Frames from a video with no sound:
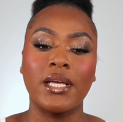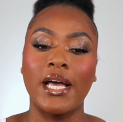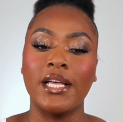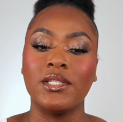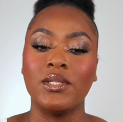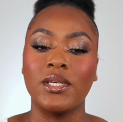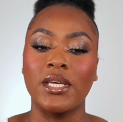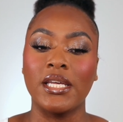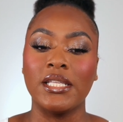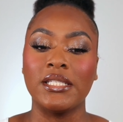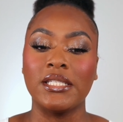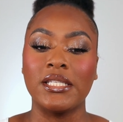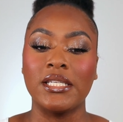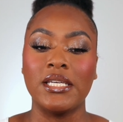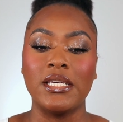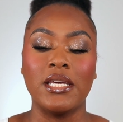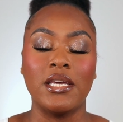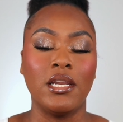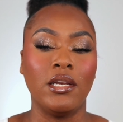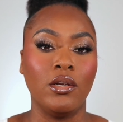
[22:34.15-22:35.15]
as you can
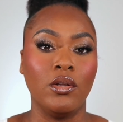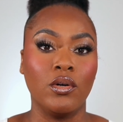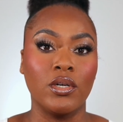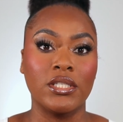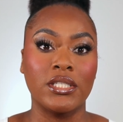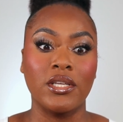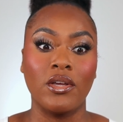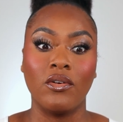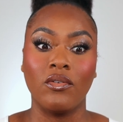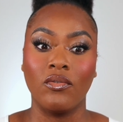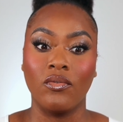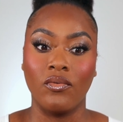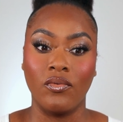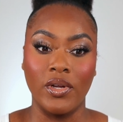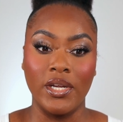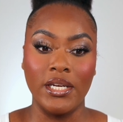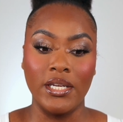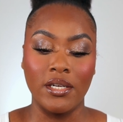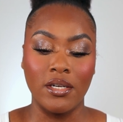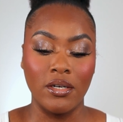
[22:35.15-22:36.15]
see, it looks
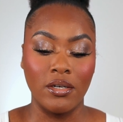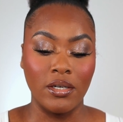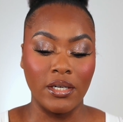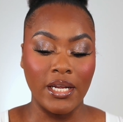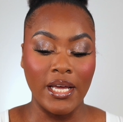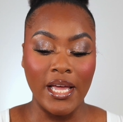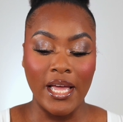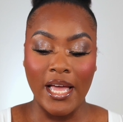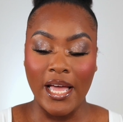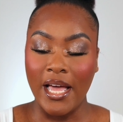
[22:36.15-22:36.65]
really good.